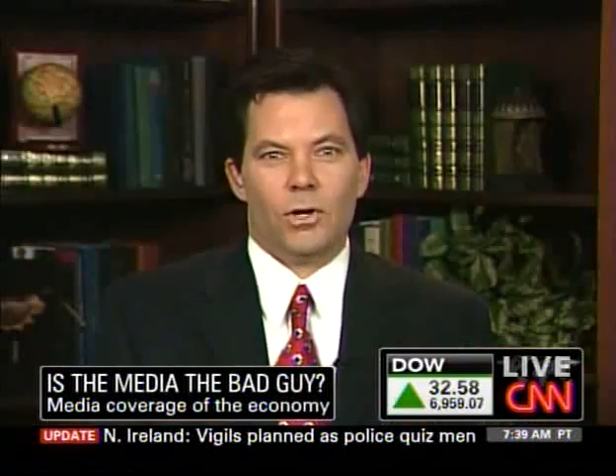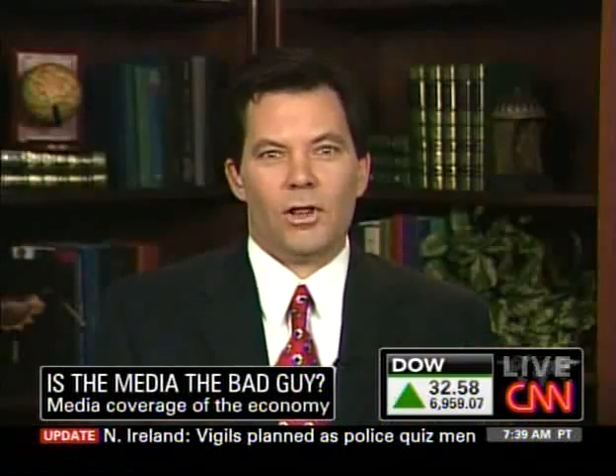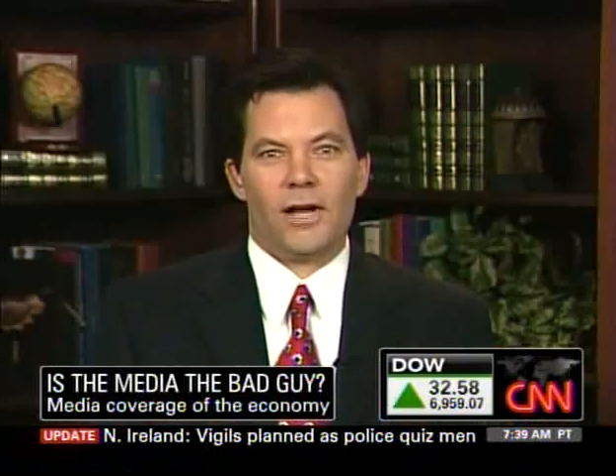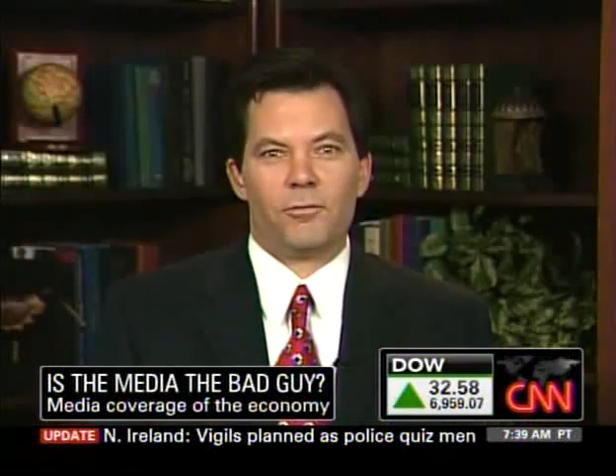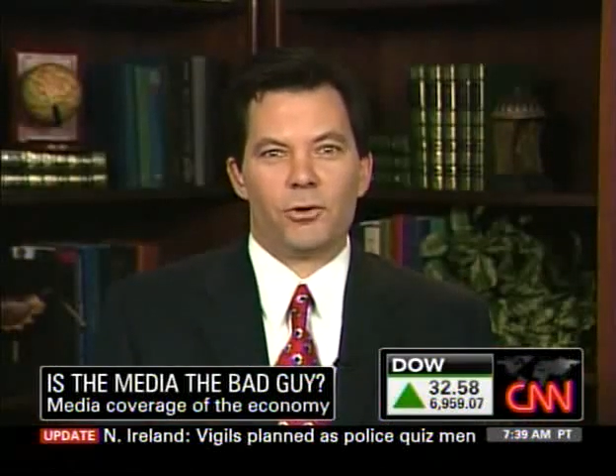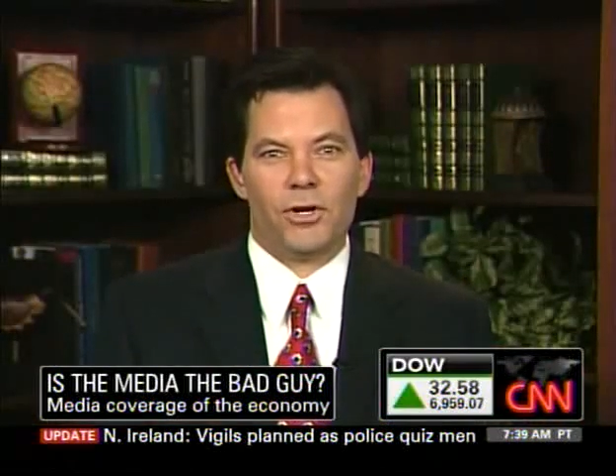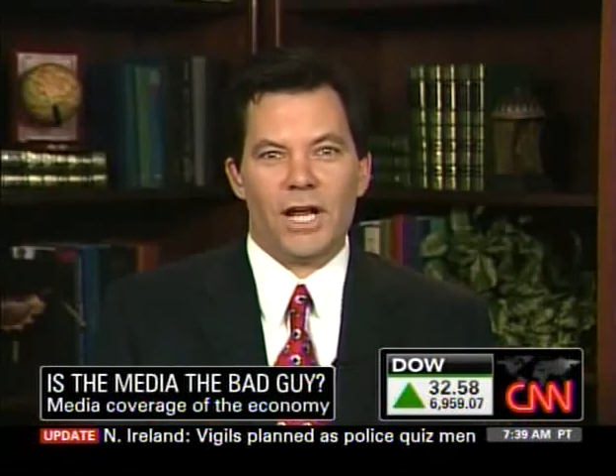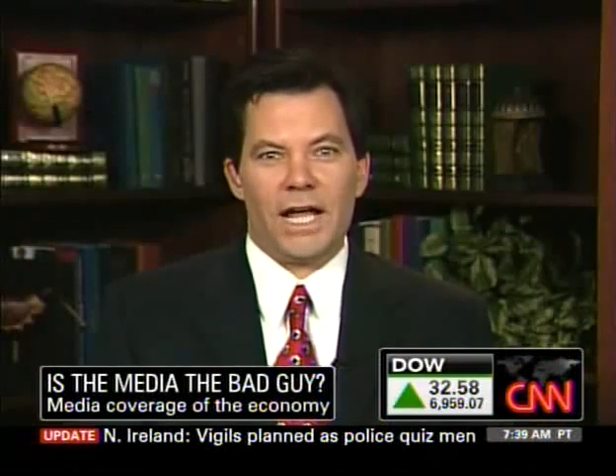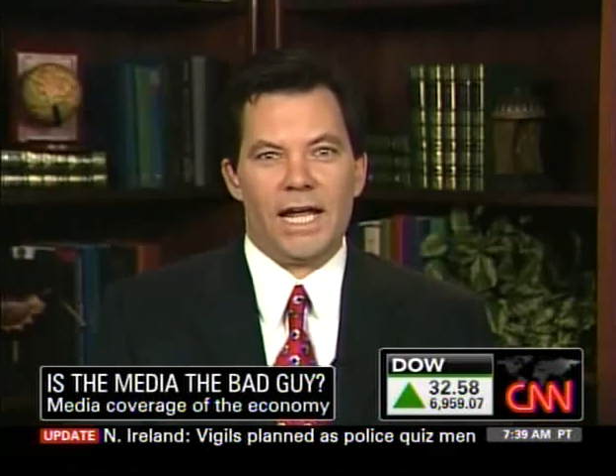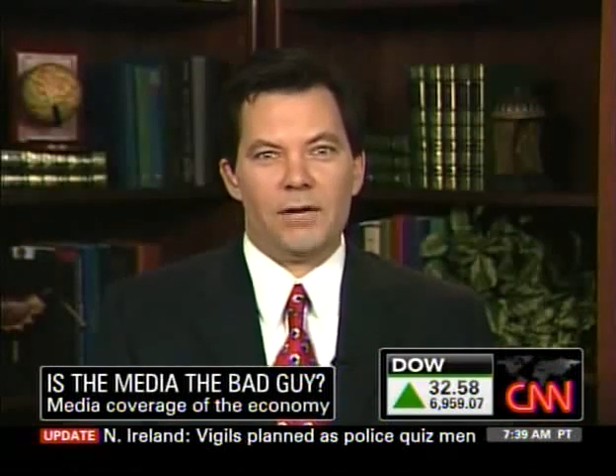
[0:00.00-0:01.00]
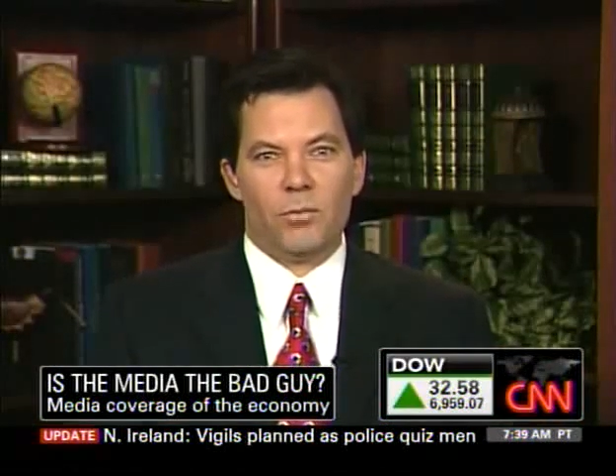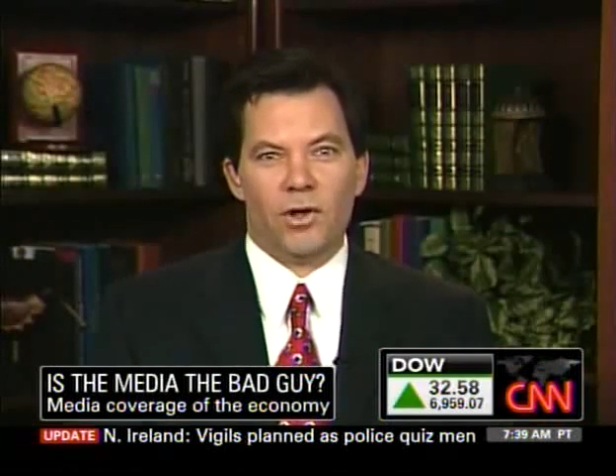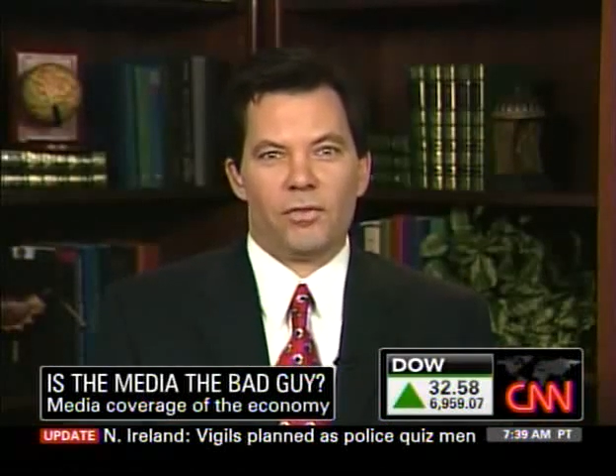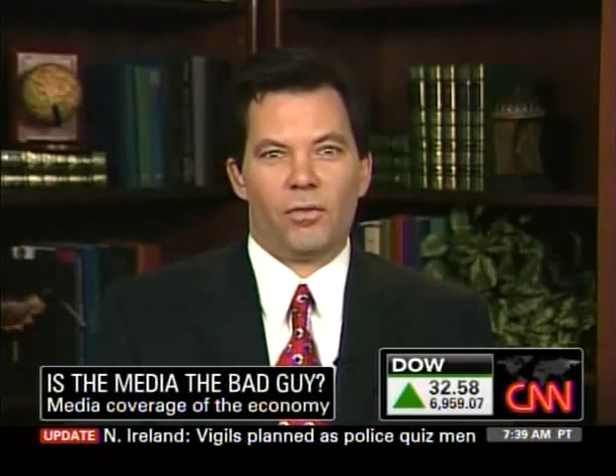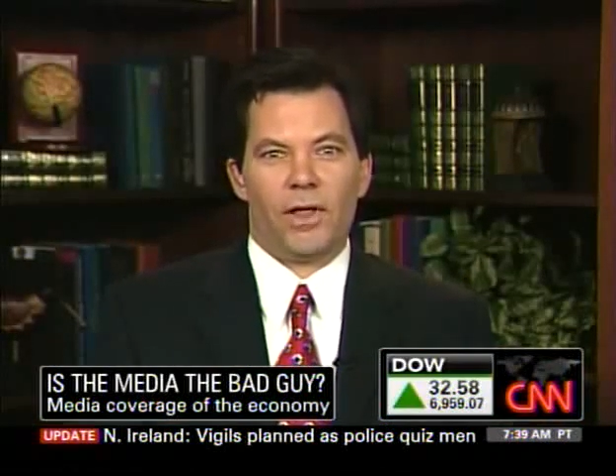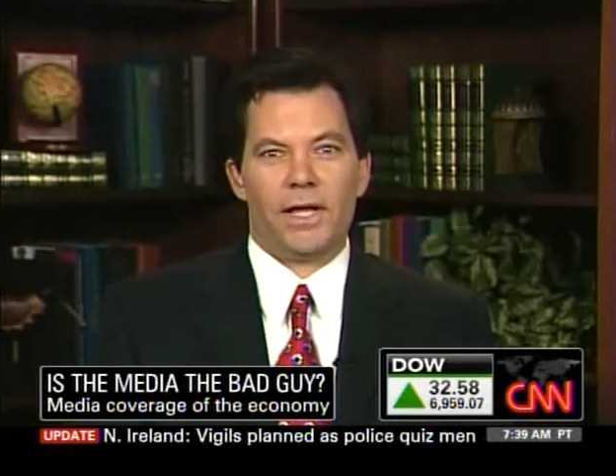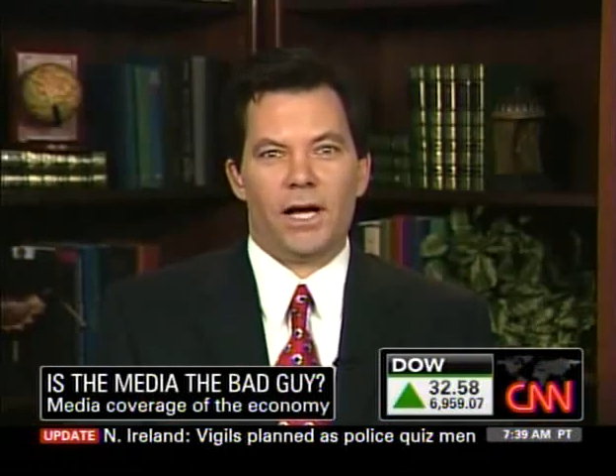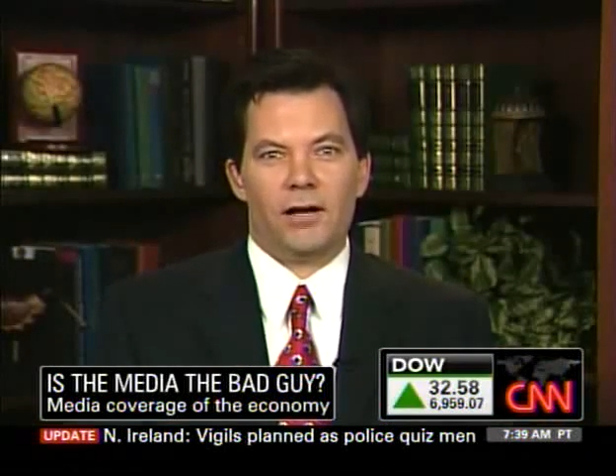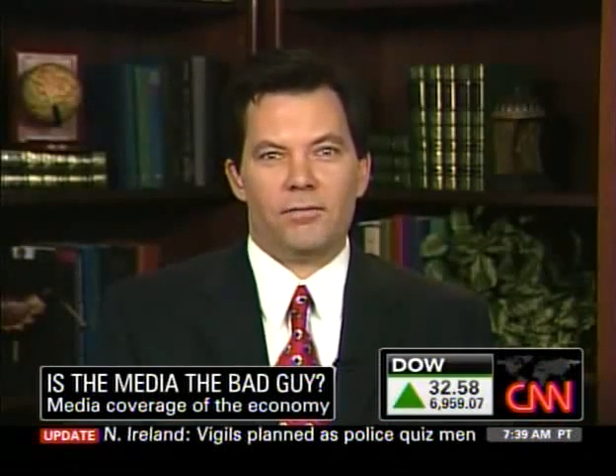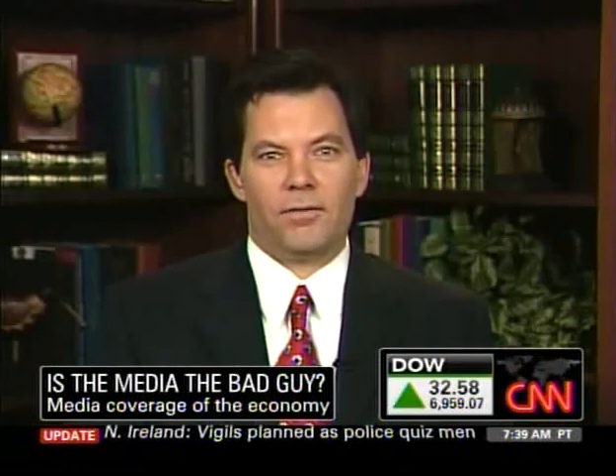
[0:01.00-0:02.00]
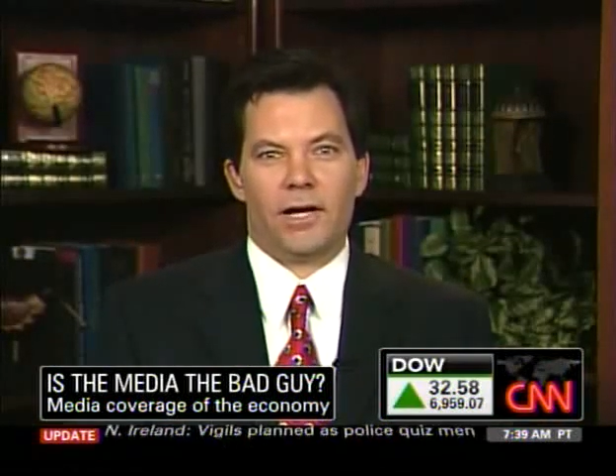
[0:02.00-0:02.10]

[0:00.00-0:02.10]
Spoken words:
Well, after an 8-month layoff,